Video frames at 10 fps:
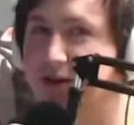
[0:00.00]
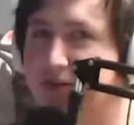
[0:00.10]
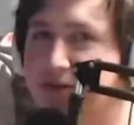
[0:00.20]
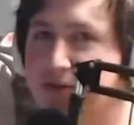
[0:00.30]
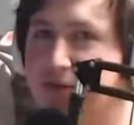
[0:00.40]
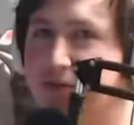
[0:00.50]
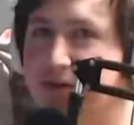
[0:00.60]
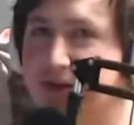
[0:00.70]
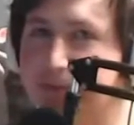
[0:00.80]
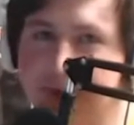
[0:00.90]
do
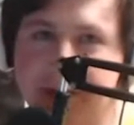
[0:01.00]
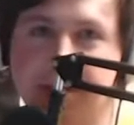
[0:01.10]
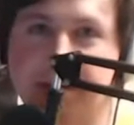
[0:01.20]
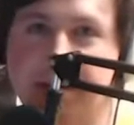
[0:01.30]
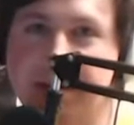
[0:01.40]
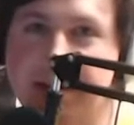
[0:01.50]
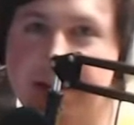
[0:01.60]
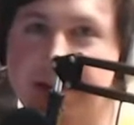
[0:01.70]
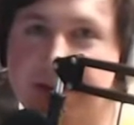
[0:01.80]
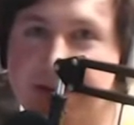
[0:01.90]
like butter
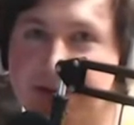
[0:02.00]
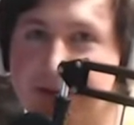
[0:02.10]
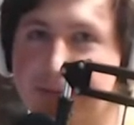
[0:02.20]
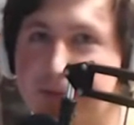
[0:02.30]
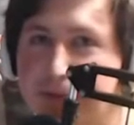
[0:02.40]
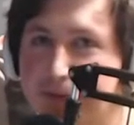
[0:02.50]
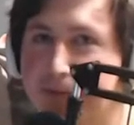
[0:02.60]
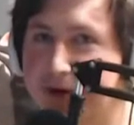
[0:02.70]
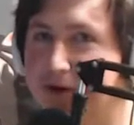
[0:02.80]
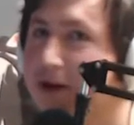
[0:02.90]
and syrup or
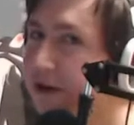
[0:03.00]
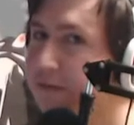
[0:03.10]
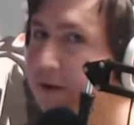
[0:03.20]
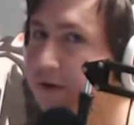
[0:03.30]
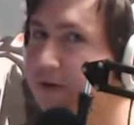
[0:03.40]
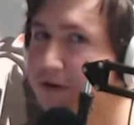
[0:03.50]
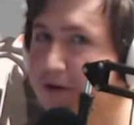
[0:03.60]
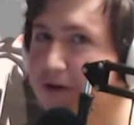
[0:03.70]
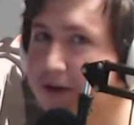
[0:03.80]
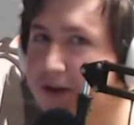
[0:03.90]
butter and powdered
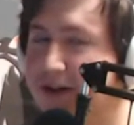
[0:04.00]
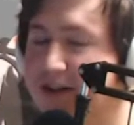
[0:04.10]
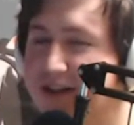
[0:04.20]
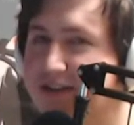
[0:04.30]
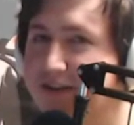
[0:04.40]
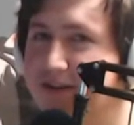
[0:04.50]
sugar, and then that's it.